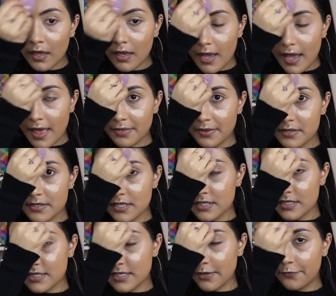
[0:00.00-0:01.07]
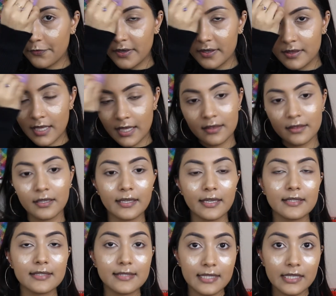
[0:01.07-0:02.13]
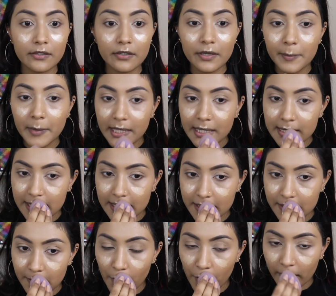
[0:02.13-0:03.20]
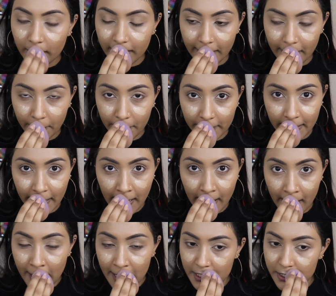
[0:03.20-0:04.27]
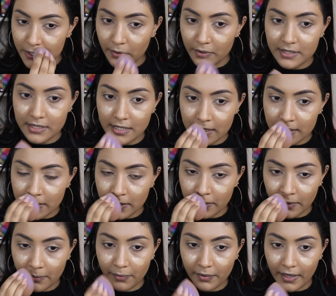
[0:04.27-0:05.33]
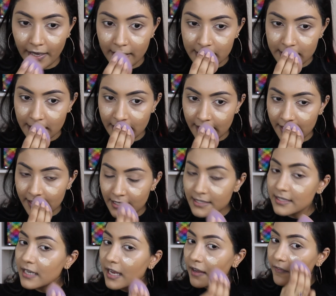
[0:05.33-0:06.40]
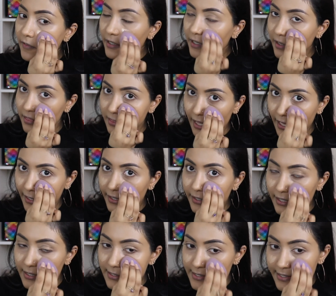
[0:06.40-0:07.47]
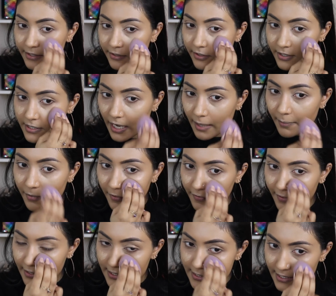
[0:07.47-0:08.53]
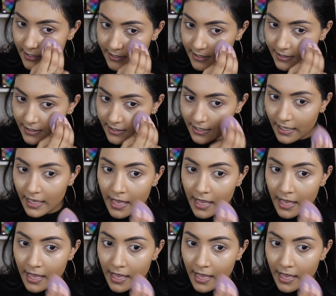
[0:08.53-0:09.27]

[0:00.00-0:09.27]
And this is different than the concealer because it's more liquidy, so it's easier to blend. It doesn't have like a thick concealer type of consistency.